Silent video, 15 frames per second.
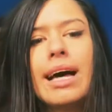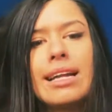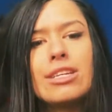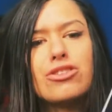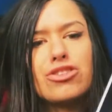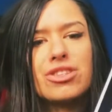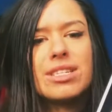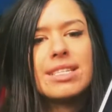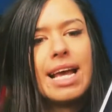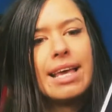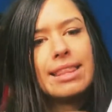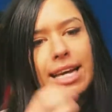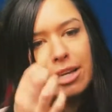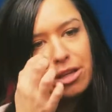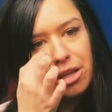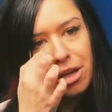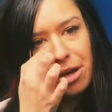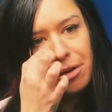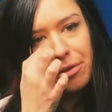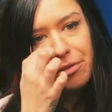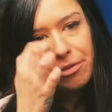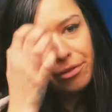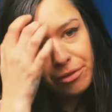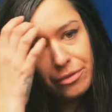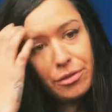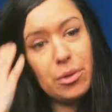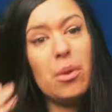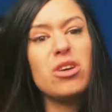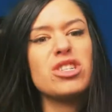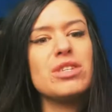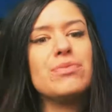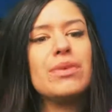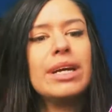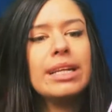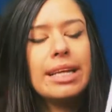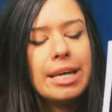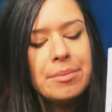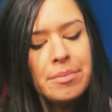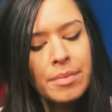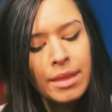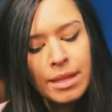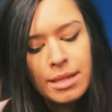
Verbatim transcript: And it's just to say thank you for watching really.